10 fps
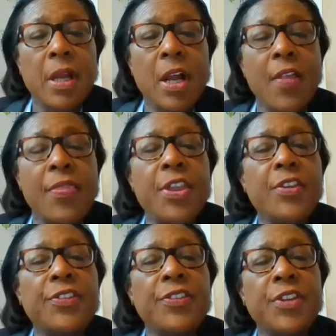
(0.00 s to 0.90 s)

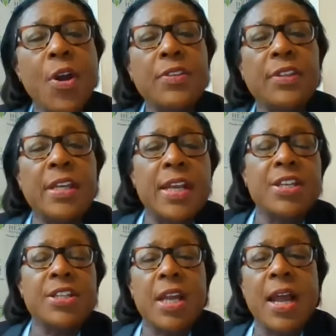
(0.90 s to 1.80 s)
The third thing
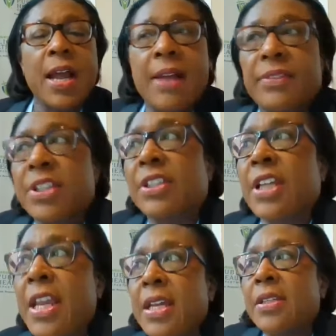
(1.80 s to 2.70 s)
I have to
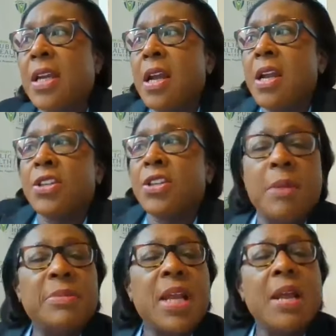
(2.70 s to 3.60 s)
say is
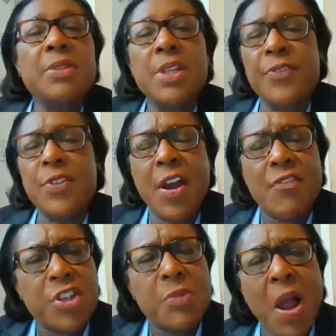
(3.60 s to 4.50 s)
sometimes if you
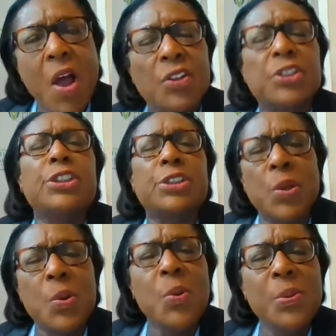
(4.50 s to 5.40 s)
have smaller
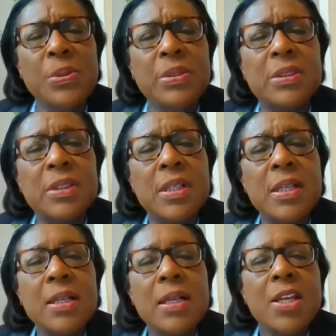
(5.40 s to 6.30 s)
schools,
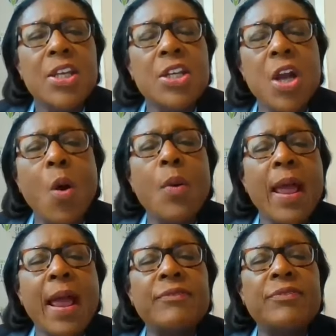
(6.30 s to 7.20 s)
you don't
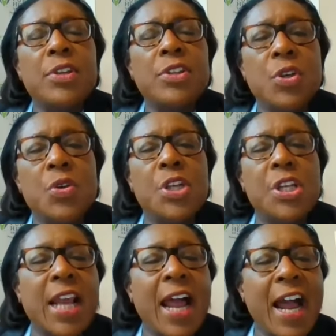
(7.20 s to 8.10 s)
have to do
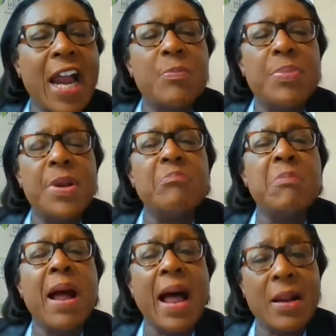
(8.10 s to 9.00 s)
this hybrid
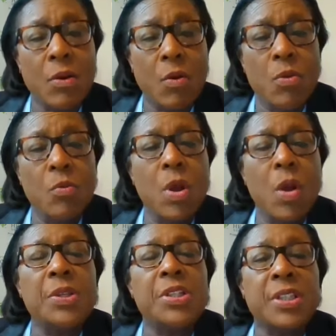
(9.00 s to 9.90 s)
model,
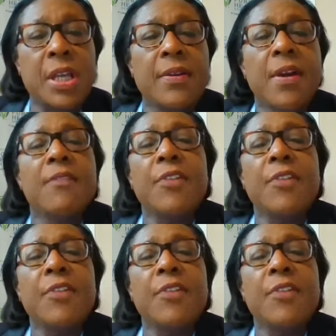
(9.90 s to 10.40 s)
what we say.